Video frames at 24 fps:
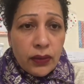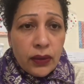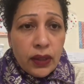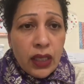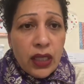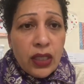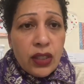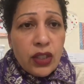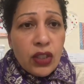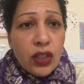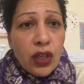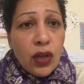
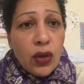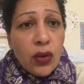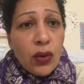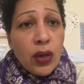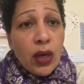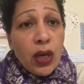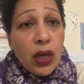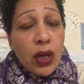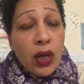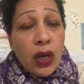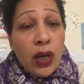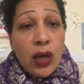And so
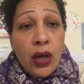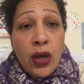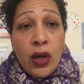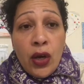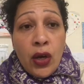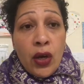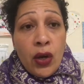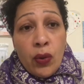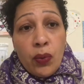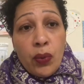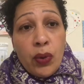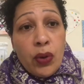
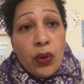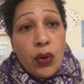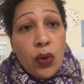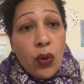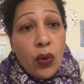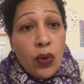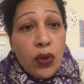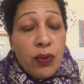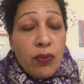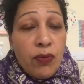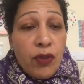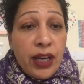we'll
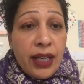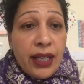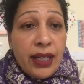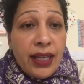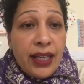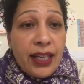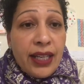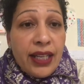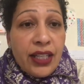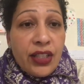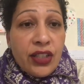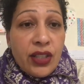call them
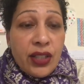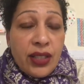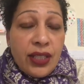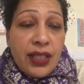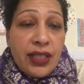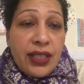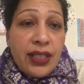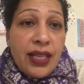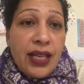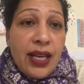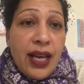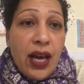regularly just to
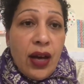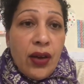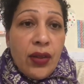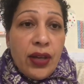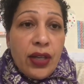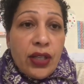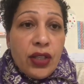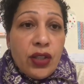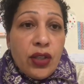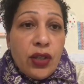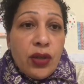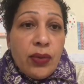see how they're
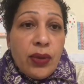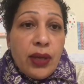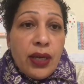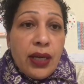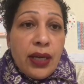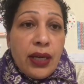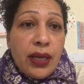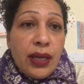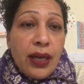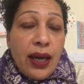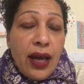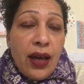
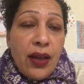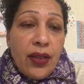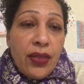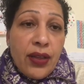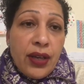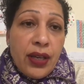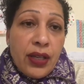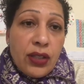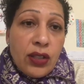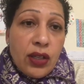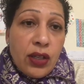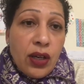doing, how
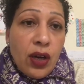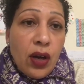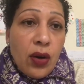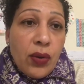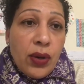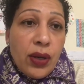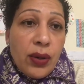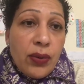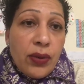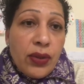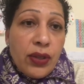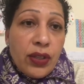things are
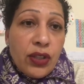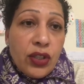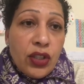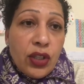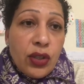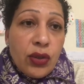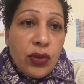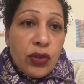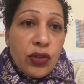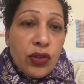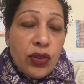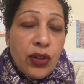going with the
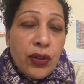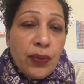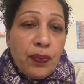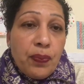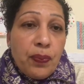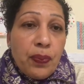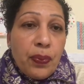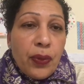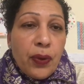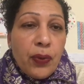children.